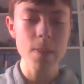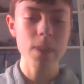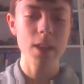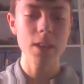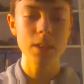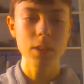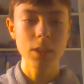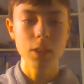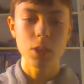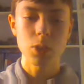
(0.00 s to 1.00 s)
Then,
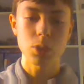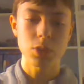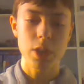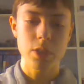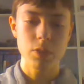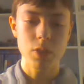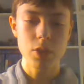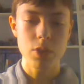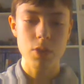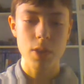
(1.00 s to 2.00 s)
of course, later
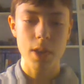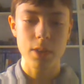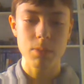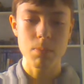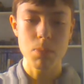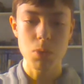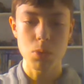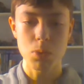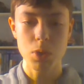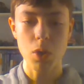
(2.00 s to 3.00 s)
on you had
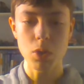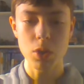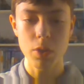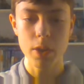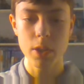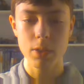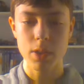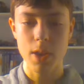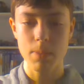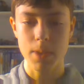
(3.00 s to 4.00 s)
more conquering.
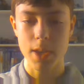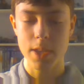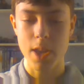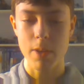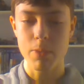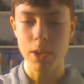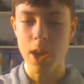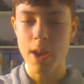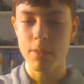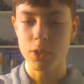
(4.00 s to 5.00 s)
Yeah, that yellow
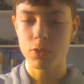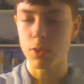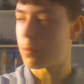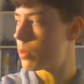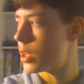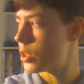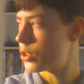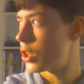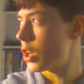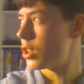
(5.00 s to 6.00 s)
glare is from the
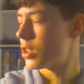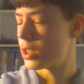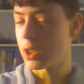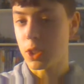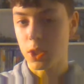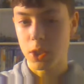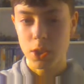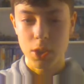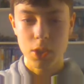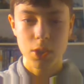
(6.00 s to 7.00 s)
sun.
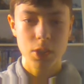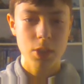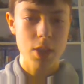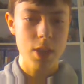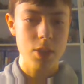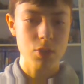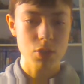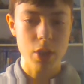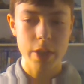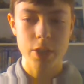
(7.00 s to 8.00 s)
It
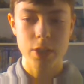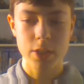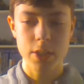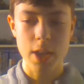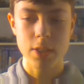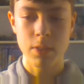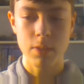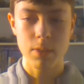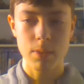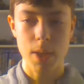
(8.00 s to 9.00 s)
does like to set at
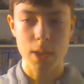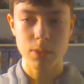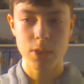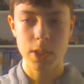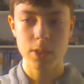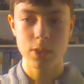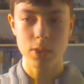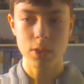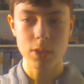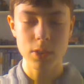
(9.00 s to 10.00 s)
about 6
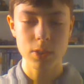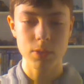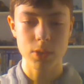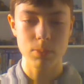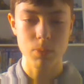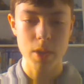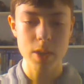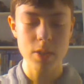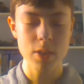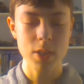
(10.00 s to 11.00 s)
o'clock for some
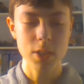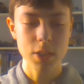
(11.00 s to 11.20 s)
reason.